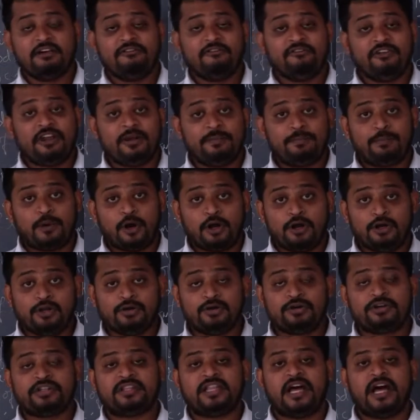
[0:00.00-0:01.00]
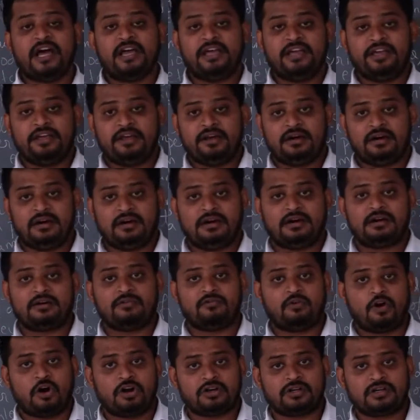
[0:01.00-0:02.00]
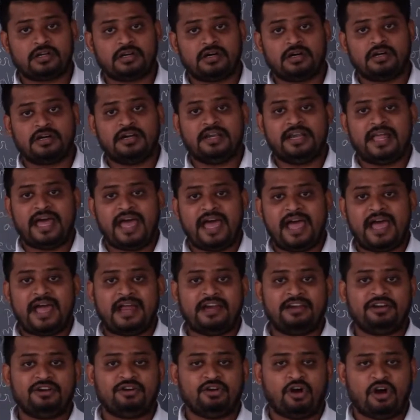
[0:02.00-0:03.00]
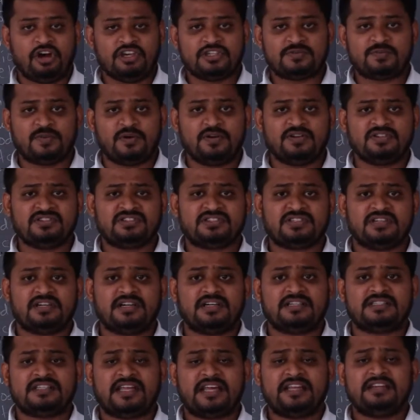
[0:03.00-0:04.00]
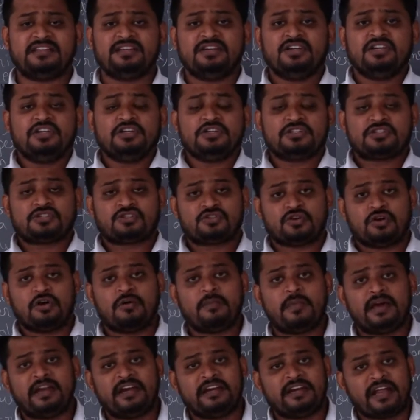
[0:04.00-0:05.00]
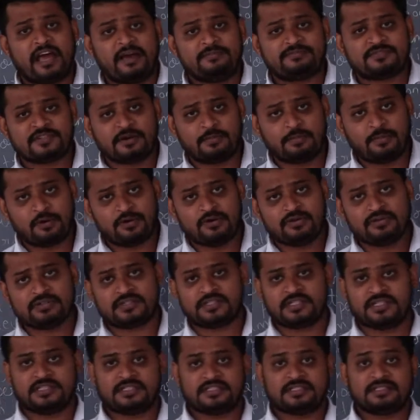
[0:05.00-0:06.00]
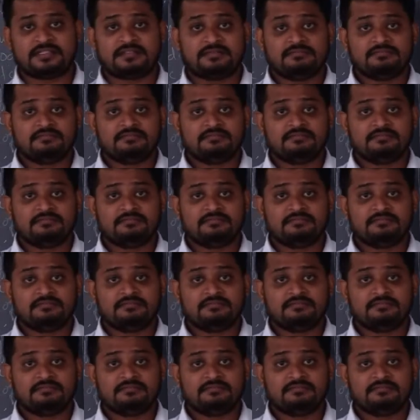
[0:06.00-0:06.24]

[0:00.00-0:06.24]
will pollute the air, water, land, noise pollution, and so many types of pollutions.